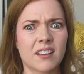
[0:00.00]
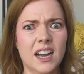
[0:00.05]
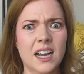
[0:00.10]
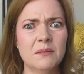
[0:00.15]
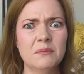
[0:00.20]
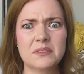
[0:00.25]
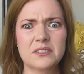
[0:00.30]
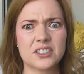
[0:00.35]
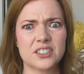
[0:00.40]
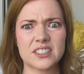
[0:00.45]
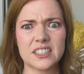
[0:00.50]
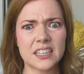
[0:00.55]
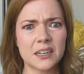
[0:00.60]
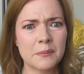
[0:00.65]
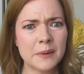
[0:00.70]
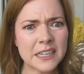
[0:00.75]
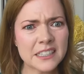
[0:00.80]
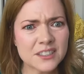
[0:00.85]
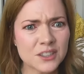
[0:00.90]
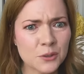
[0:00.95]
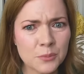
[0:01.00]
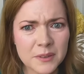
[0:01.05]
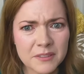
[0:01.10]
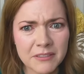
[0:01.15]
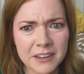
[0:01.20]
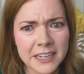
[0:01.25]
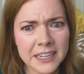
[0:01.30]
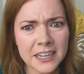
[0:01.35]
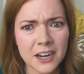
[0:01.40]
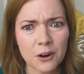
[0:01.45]
I'm just gonna make stupid
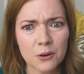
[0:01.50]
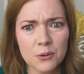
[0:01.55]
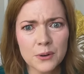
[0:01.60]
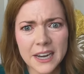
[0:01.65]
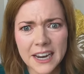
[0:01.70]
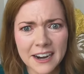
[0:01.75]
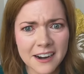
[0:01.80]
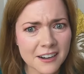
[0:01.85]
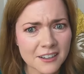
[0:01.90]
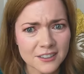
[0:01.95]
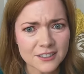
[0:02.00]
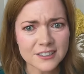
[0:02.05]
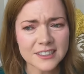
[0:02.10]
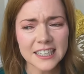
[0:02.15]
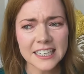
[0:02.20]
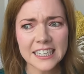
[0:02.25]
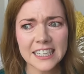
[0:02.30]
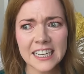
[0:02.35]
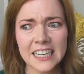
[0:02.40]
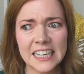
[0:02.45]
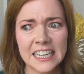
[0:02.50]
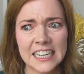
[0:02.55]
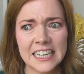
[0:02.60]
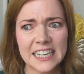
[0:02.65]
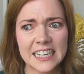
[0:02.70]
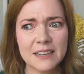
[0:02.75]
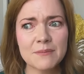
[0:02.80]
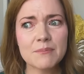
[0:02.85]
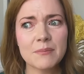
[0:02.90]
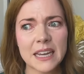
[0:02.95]
video. Who cares? Like
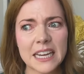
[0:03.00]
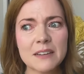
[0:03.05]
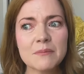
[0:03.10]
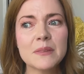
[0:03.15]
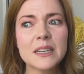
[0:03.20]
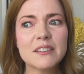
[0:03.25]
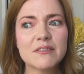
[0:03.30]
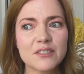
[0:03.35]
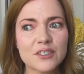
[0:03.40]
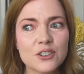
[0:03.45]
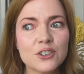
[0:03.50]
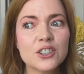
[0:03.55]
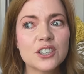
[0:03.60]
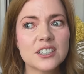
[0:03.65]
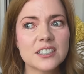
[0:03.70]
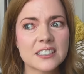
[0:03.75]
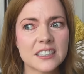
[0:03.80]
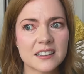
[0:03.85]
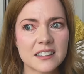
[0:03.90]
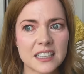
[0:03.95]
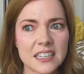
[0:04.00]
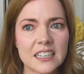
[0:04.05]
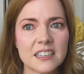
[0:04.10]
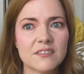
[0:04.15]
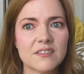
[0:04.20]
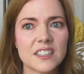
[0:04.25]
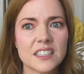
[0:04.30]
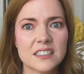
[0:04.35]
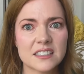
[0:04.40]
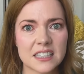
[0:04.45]
it made me feel good to think
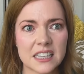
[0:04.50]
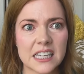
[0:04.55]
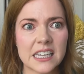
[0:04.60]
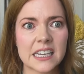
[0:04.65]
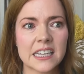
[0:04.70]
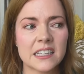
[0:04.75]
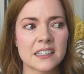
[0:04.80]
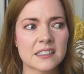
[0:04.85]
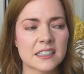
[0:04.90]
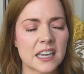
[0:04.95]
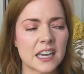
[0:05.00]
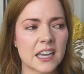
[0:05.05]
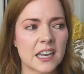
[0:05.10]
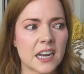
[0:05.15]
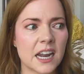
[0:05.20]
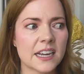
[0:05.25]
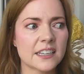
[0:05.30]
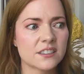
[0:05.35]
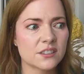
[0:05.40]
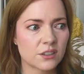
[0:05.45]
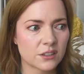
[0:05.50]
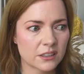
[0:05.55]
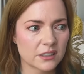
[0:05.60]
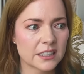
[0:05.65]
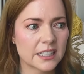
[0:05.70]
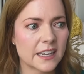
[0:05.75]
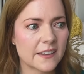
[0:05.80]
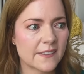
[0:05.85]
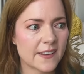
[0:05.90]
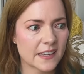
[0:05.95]
of these things, and I started
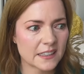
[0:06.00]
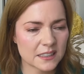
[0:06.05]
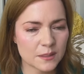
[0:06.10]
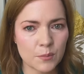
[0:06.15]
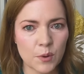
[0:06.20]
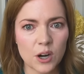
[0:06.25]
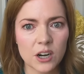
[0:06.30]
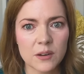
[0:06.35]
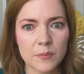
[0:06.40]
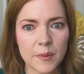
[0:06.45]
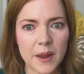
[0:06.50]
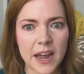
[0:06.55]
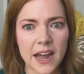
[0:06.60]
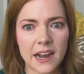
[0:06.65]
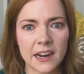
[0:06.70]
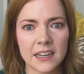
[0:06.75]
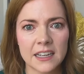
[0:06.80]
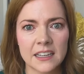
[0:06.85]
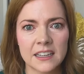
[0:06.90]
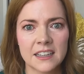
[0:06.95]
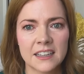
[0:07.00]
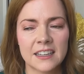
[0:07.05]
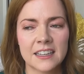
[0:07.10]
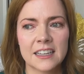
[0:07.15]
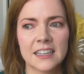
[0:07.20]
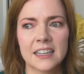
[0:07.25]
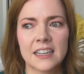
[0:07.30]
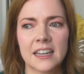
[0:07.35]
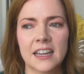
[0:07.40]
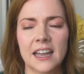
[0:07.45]
to get that spark back.
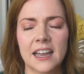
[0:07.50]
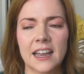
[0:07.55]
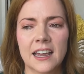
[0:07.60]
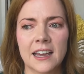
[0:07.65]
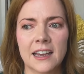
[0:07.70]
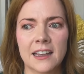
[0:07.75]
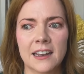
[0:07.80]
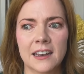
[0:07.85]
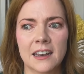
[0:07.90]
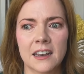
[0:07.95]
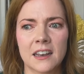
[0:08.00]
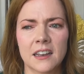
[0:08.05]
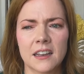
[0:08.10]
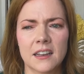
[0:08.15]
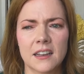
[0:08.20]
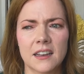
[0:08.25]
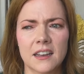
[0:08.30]
And